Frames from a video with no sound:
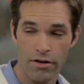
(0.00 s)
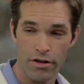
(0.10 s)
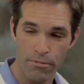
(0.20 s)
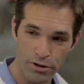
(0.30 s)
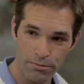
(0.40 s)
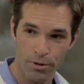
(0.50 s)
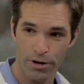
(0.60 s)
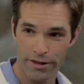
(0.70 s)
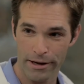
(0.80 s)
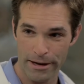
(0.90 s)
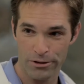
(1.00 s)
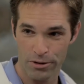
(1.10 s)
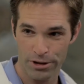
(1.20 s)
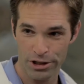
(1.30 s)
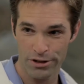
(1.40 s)
The most important thing about
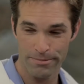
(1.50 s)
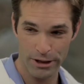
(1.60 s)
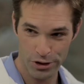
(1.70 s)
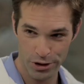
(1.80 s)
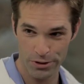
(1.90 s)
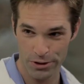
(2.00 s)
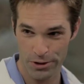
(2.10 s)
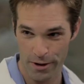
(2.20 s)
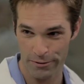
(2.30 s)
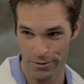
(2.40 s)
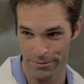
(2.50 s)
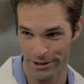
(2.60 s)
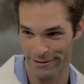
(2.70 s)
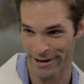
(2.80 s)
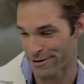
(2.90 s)
toothbrushes is make sure you use a soft
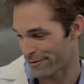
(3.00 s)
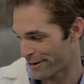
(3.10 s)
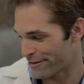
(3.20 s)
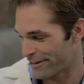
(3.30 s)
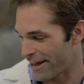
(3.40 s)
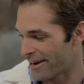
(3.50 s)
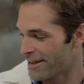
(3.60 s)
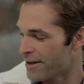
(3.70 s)
toothbrush, if I didn't reiterate that.